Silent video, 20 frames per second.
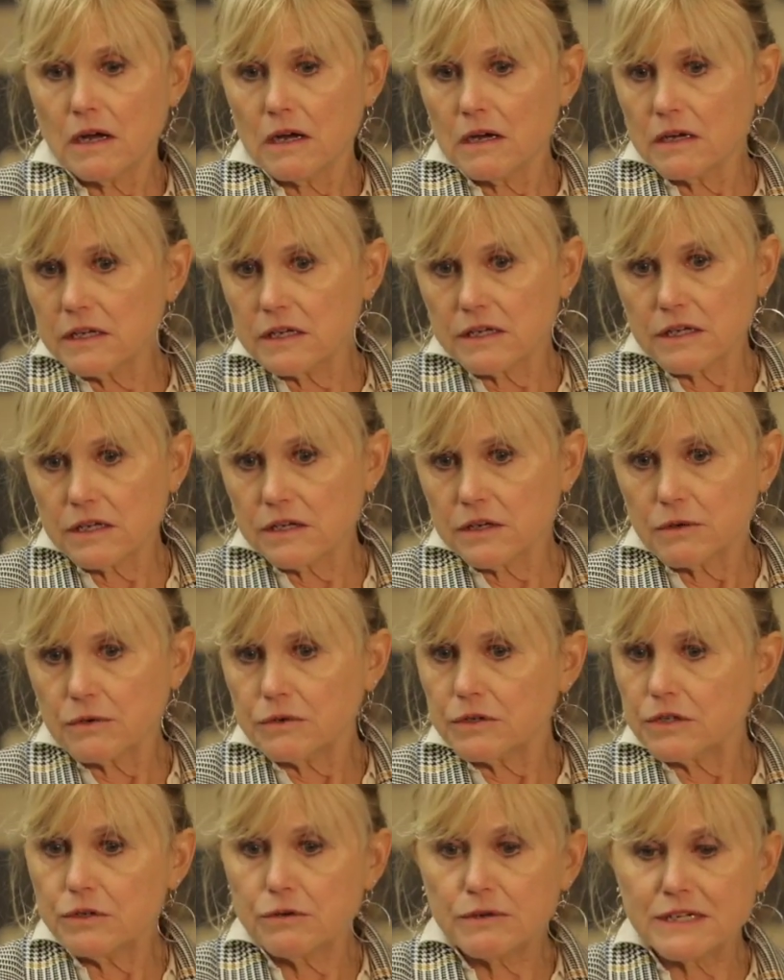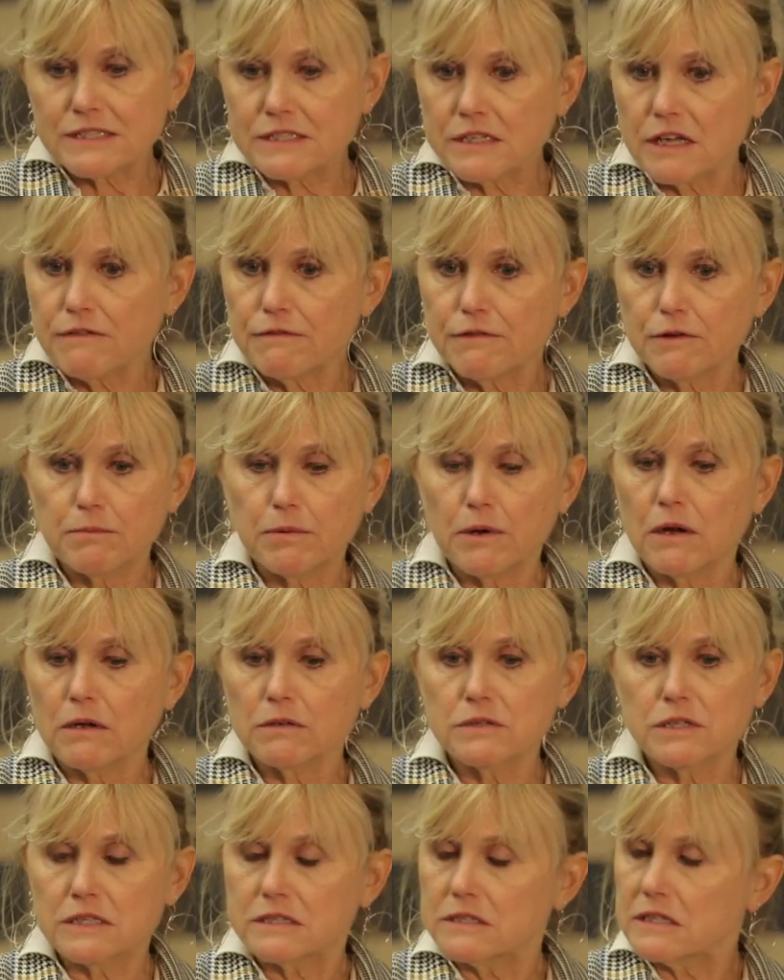USA
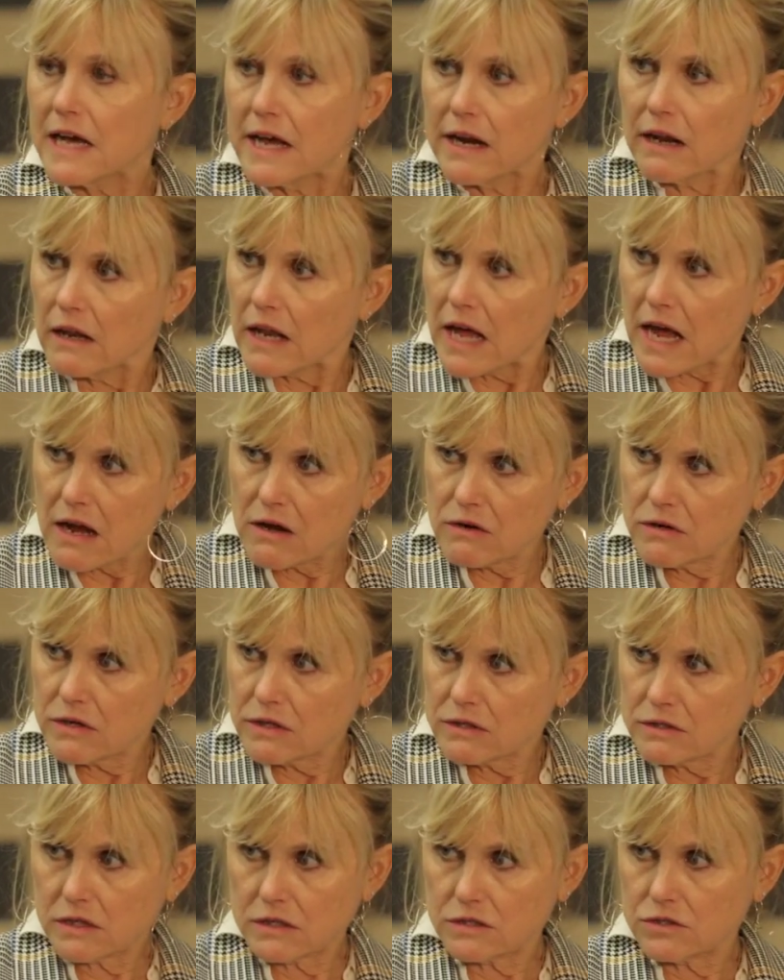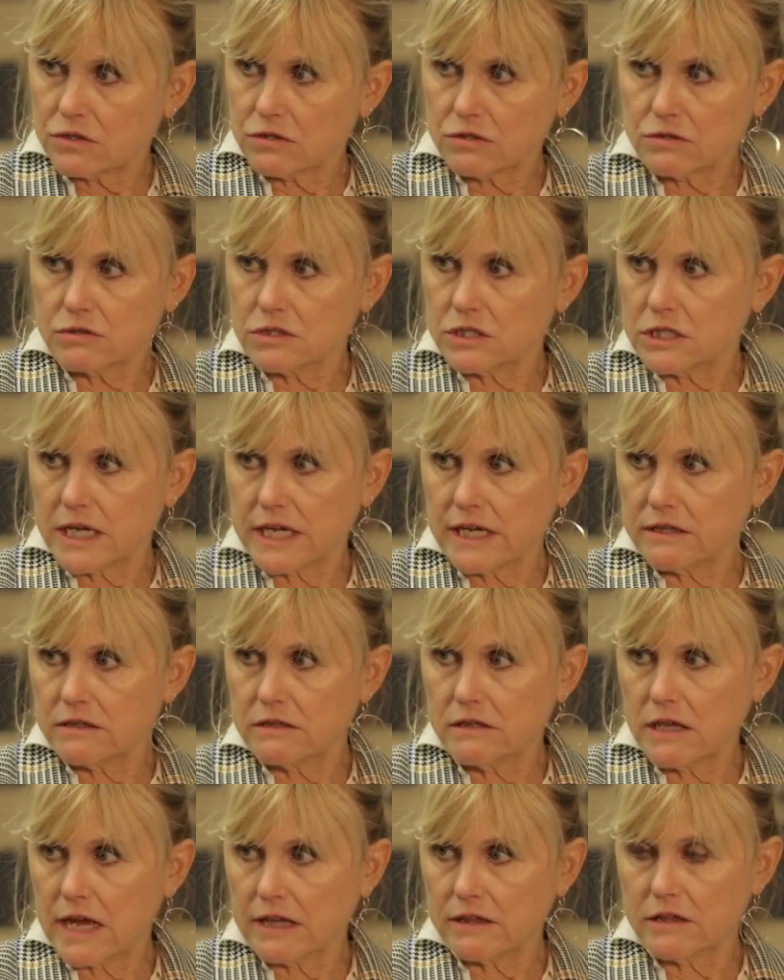football does not allow children to
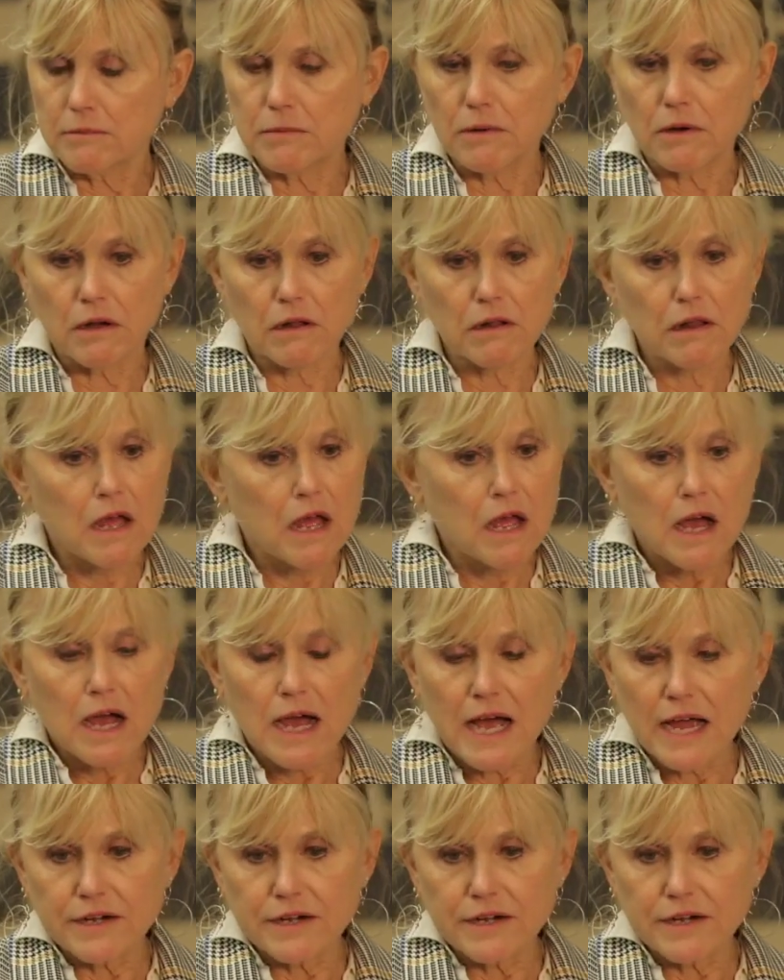head the ball.